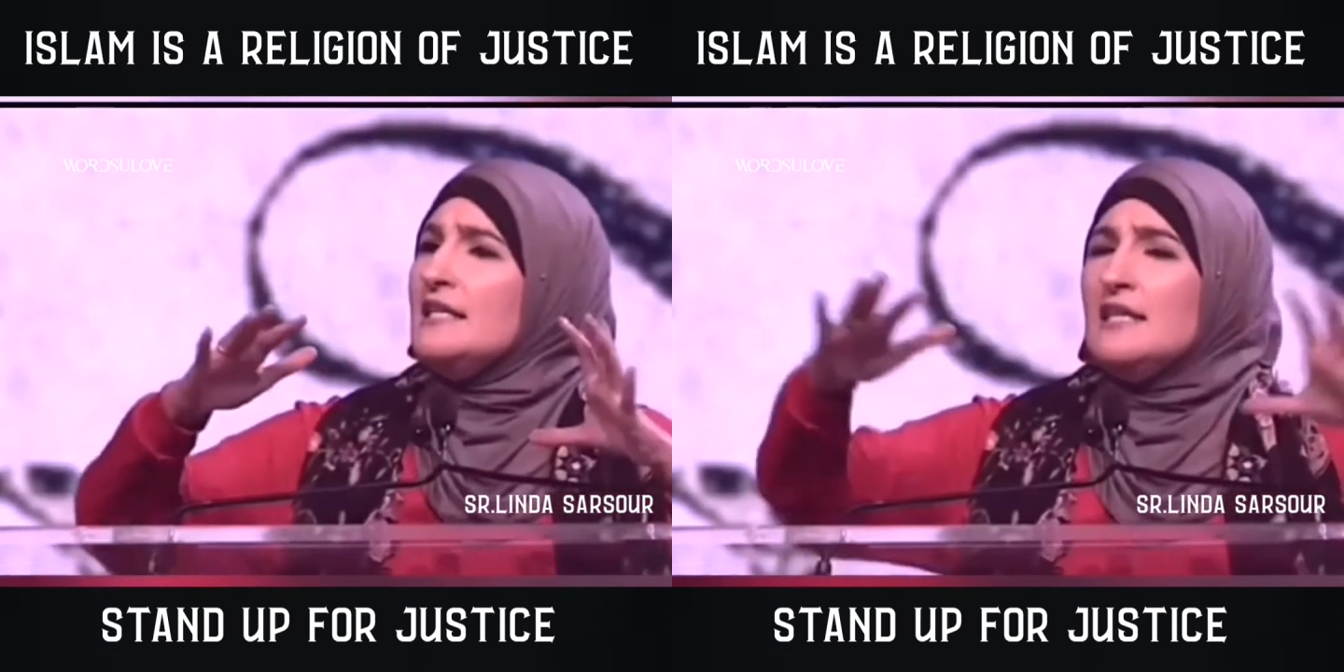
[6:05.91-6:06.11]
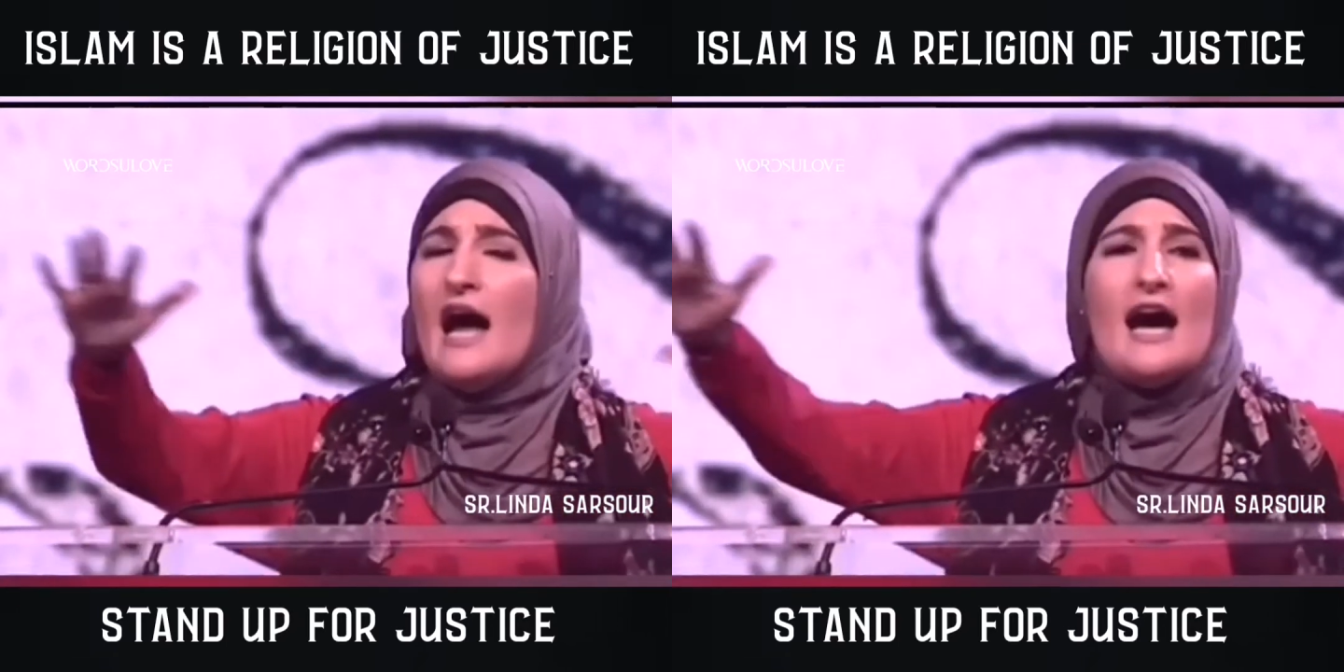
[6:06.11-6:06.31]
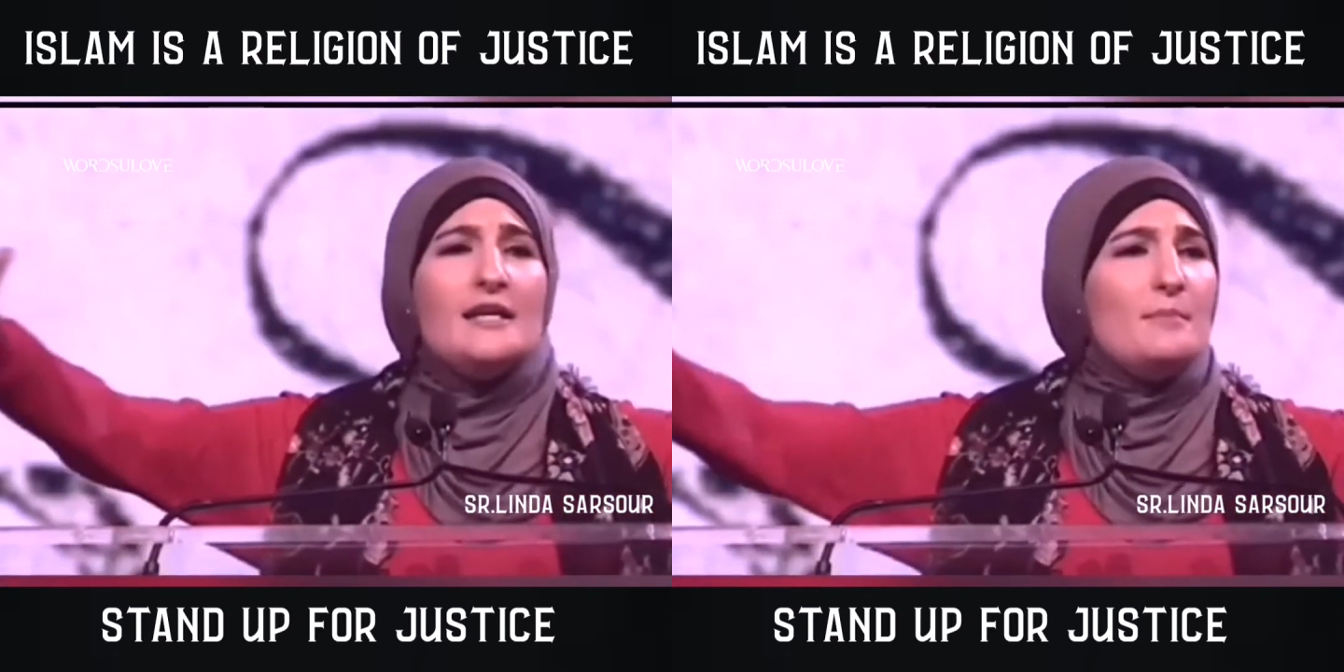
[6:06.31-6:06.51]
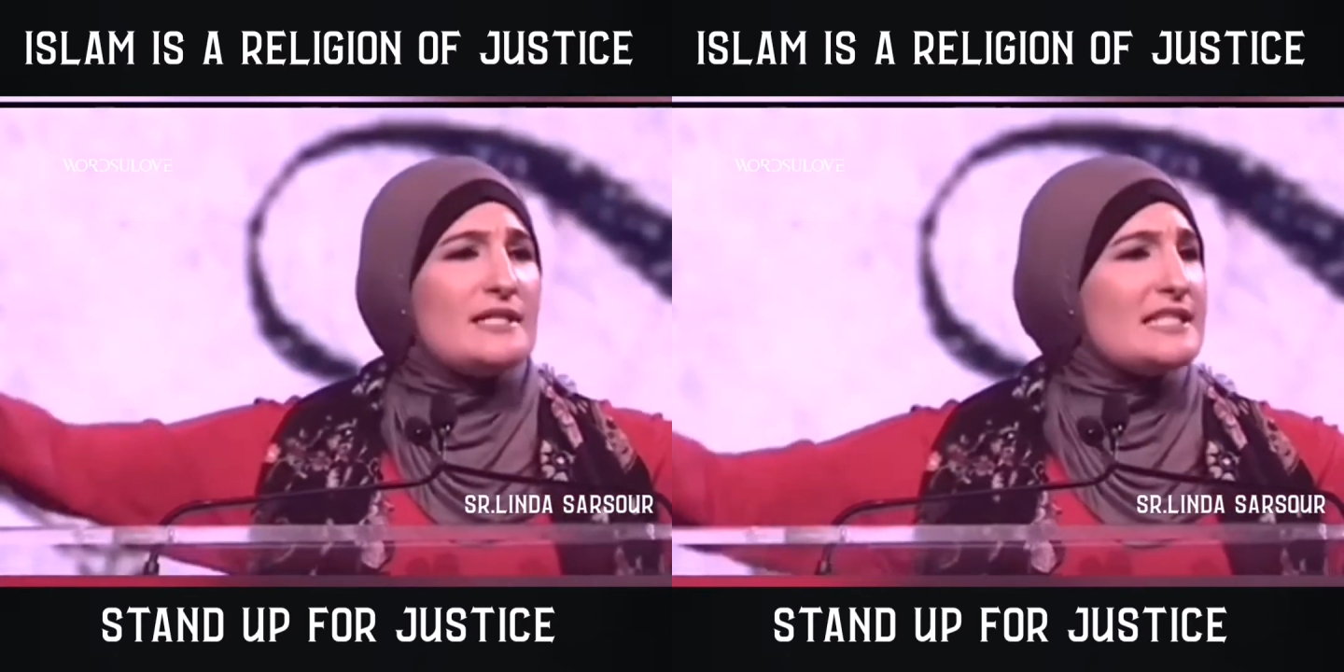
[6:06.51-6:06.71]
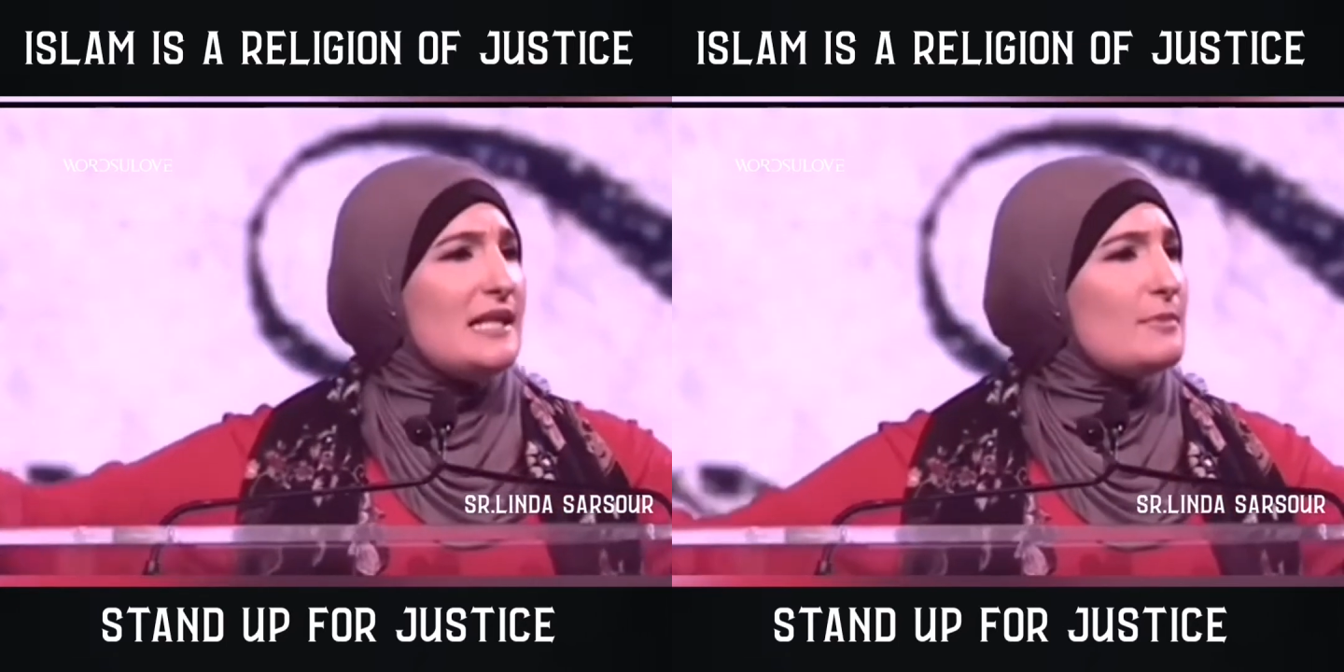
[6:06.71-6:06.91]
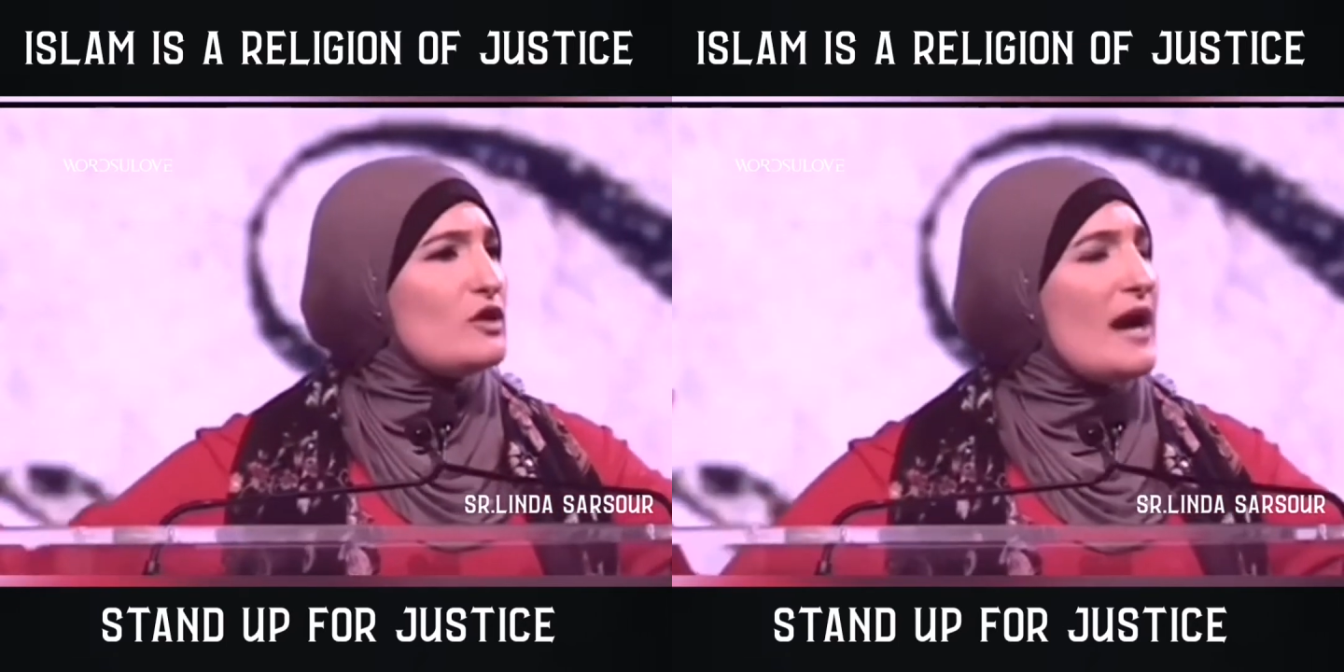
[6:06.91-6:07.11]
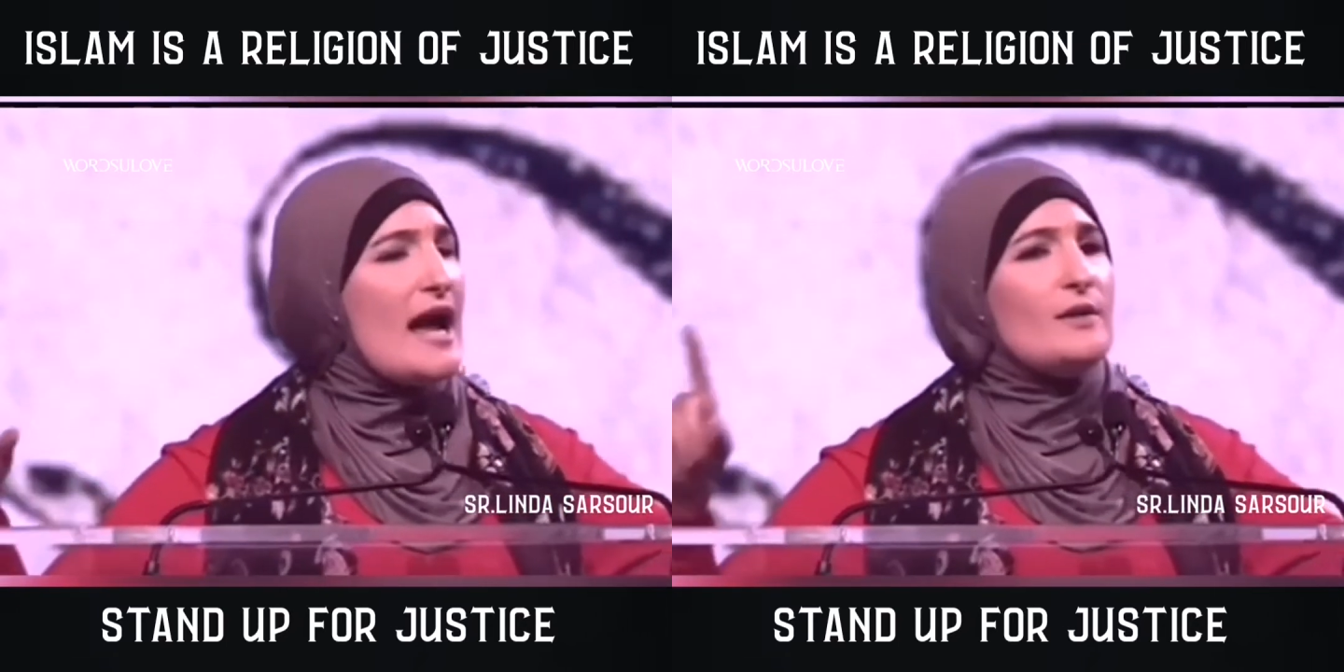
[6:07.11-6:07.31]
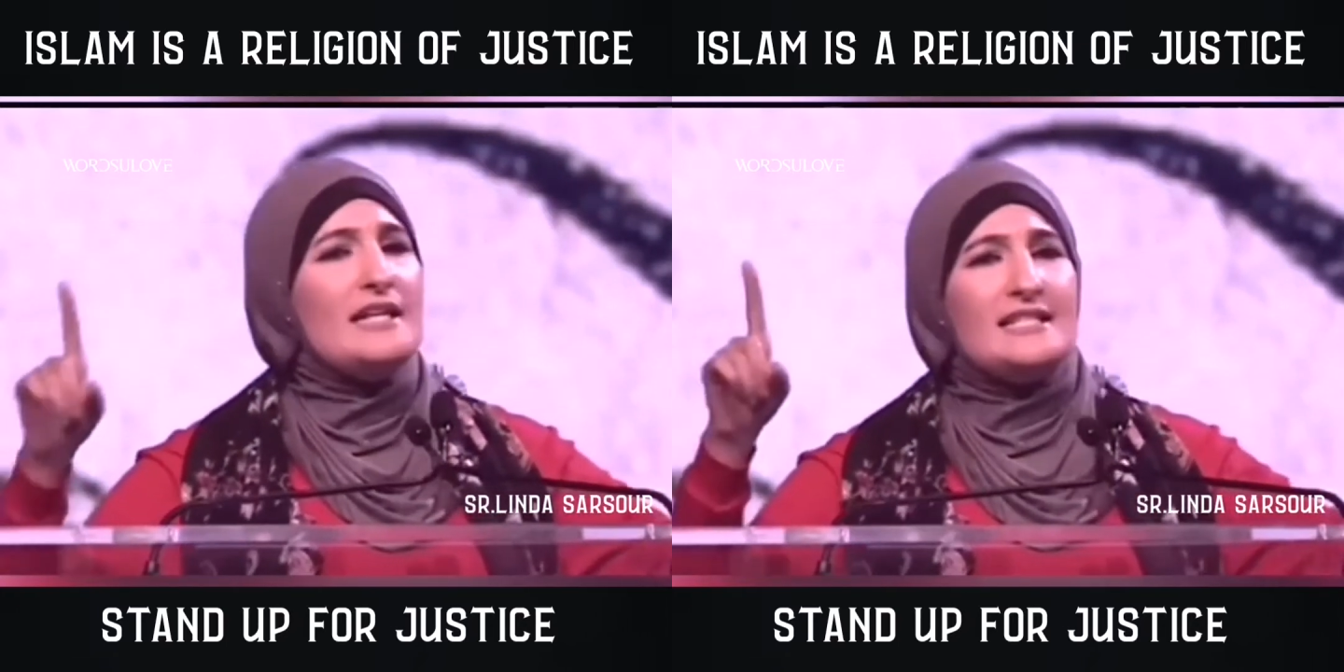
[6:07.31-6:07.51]
non-Muslim
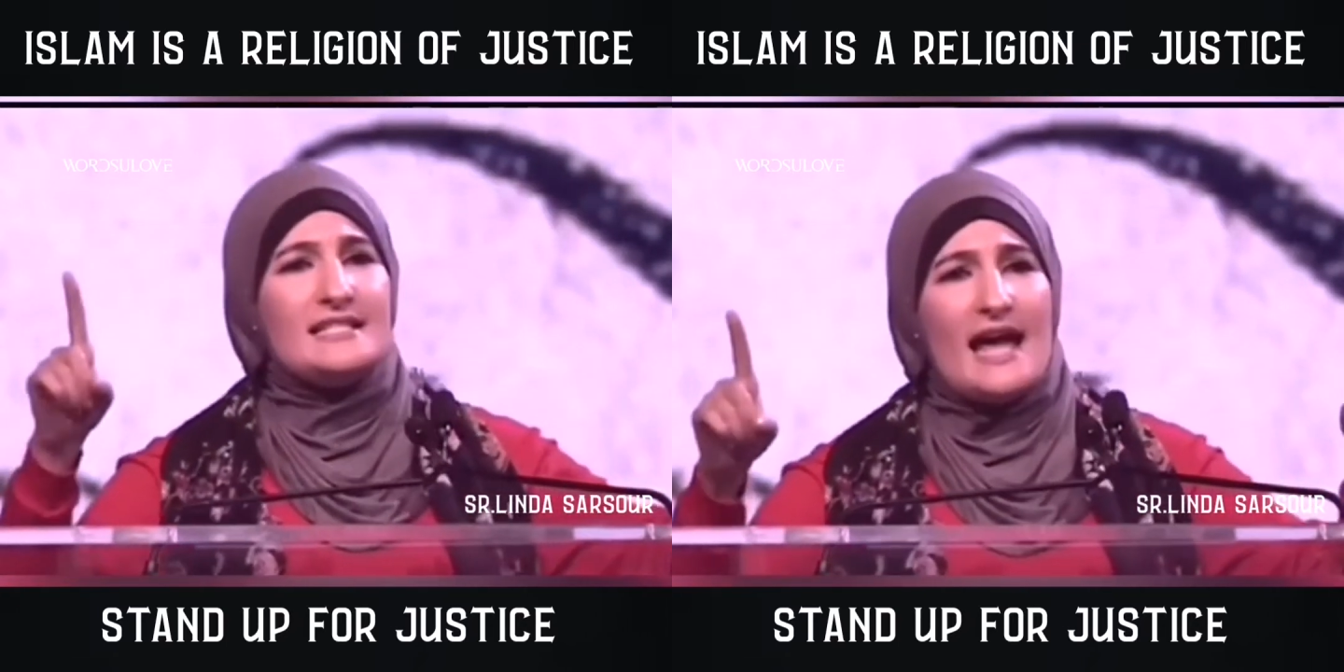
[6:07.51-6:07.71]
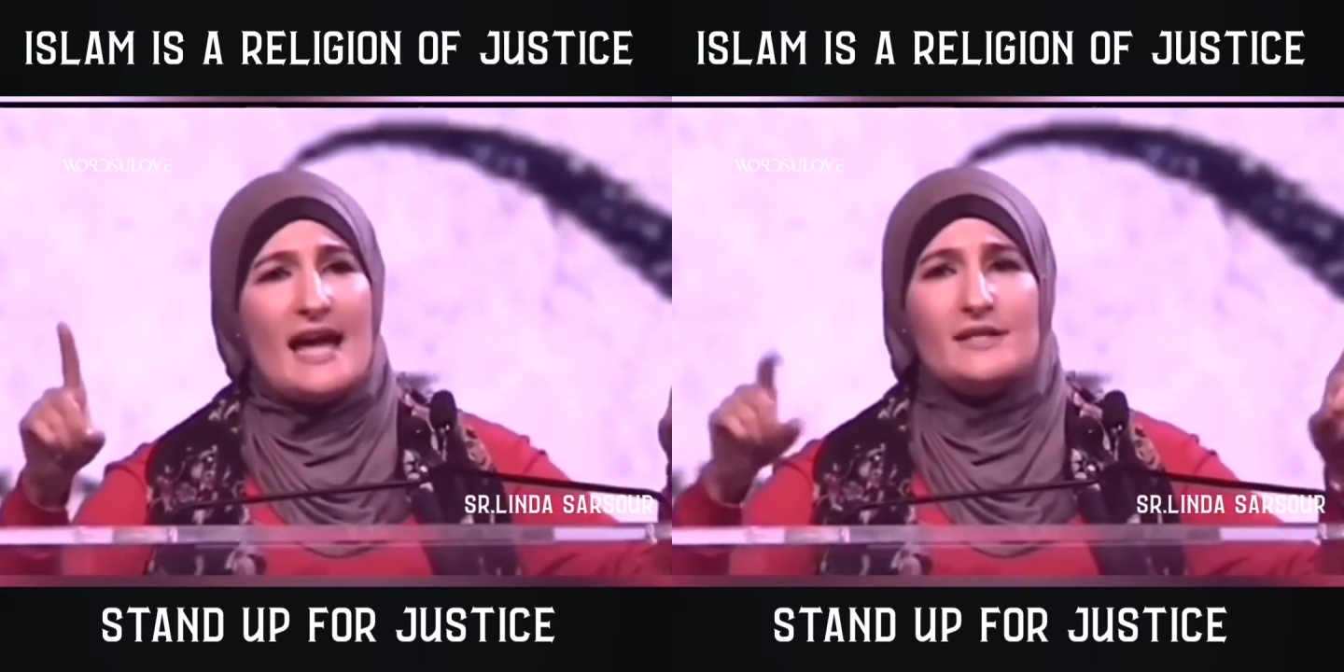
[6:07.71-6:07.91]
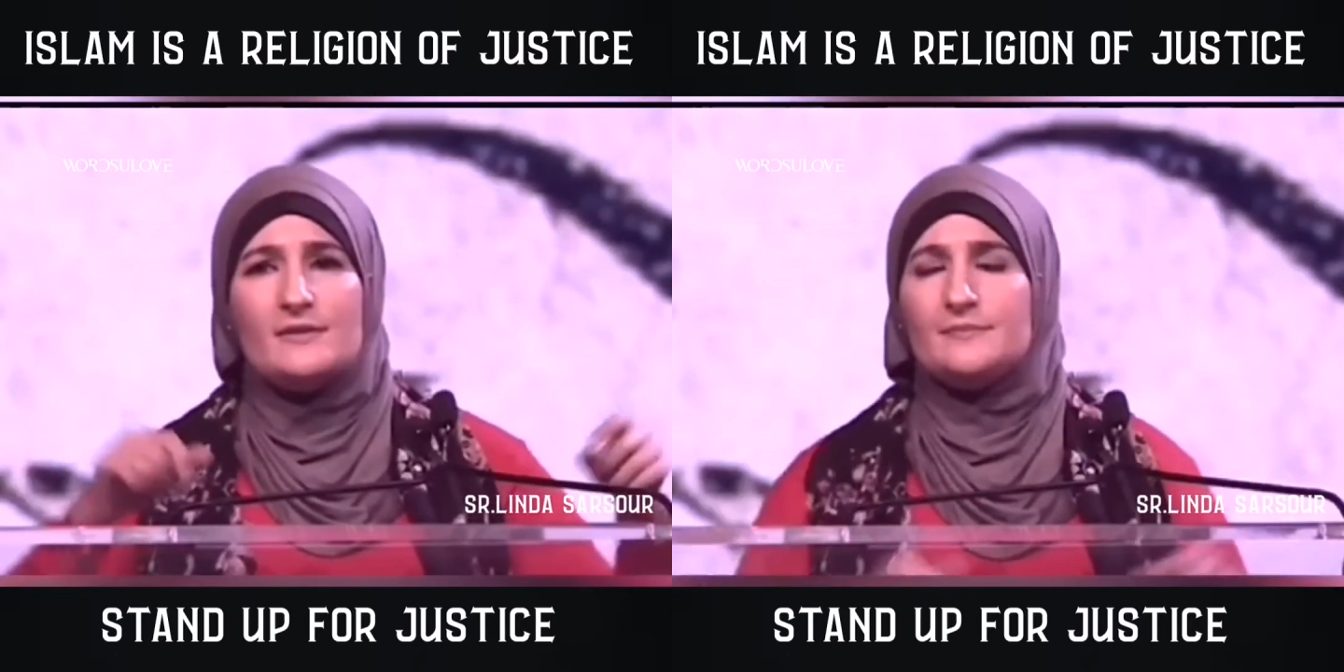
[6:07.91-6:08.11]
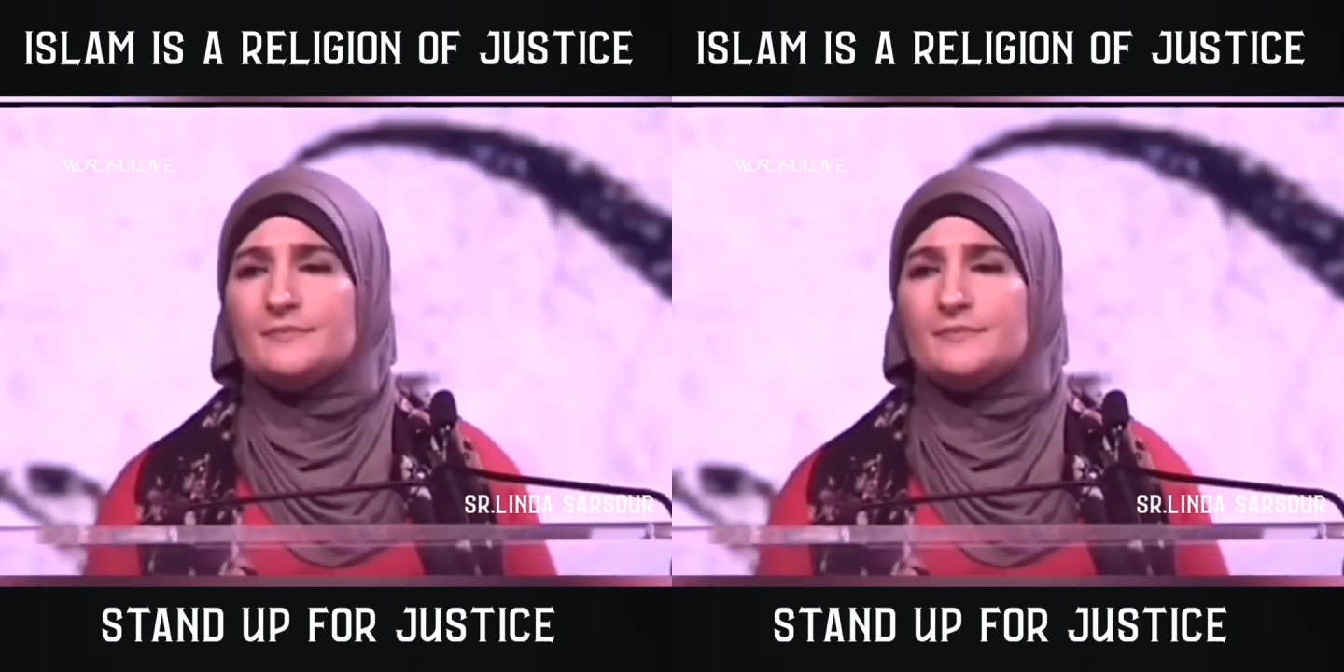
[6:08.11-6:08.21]
crowd, he said,